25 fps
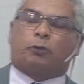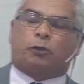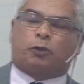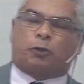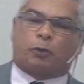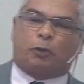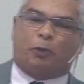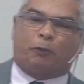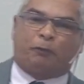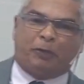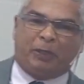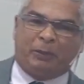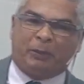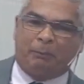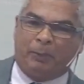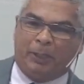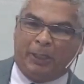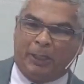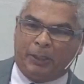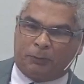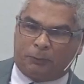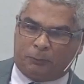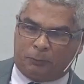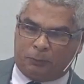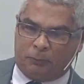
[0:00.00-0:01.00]
He delivered
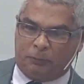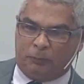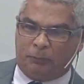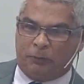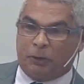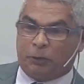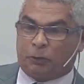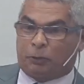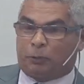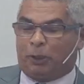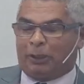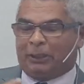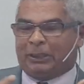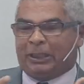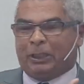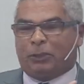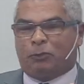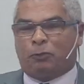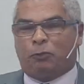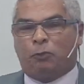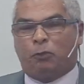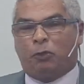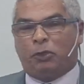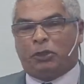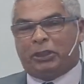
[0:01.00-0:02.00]
me from any
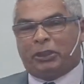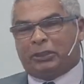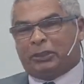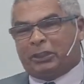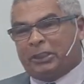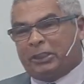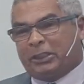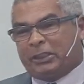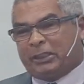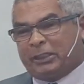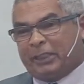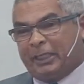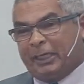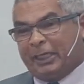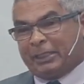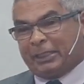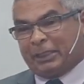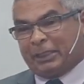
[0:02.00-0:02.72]
suffering, and any